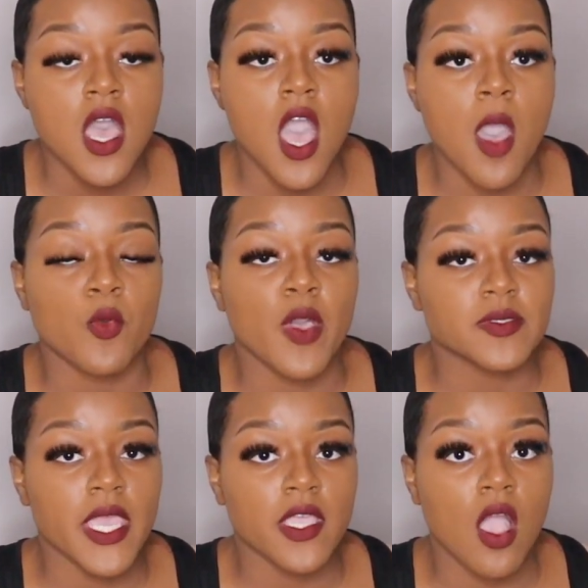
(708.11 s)
A
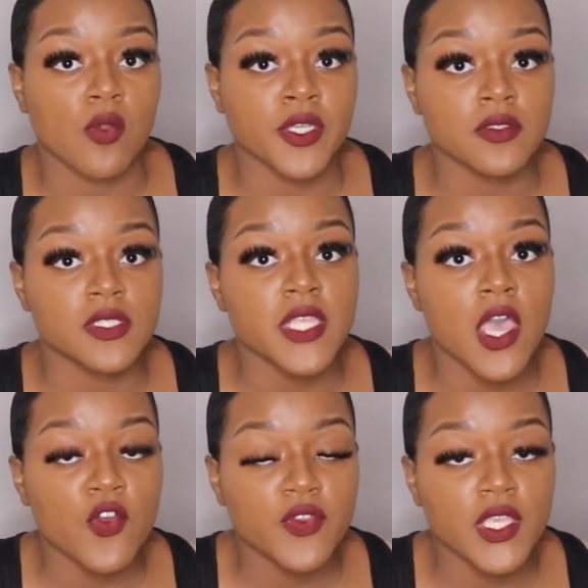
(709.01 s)
website called Real
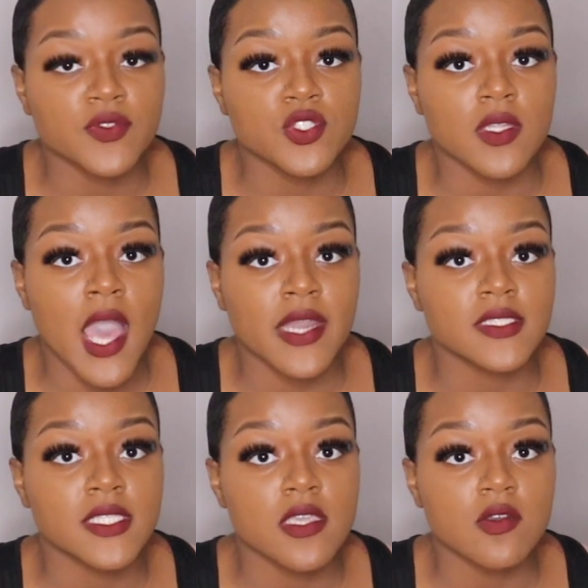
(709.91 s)
Self gives you a lot
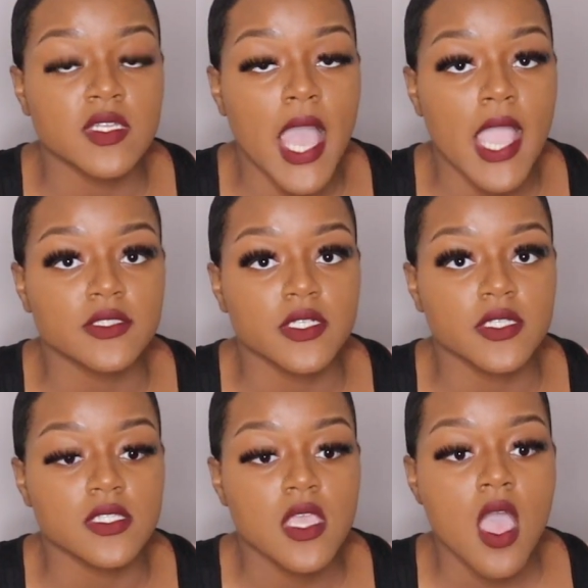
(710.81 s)
of tea on doctors.